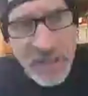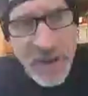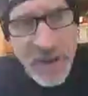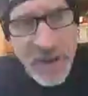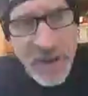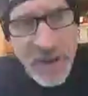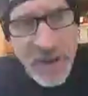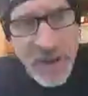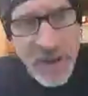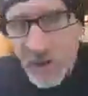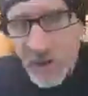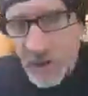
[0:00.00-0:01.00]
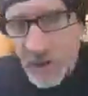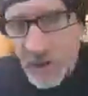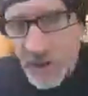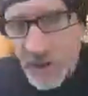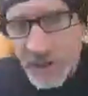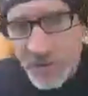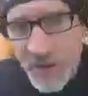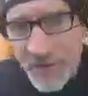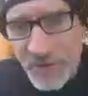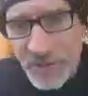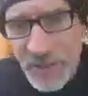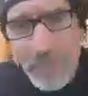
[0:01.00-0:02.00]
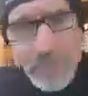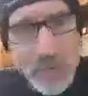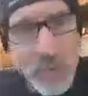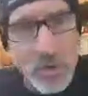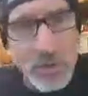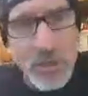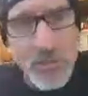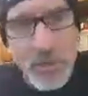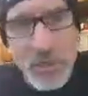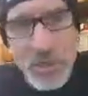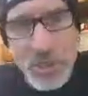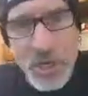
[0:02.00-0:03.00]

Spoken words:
This live stream. I will check it out, buddy. Thanks, Travis.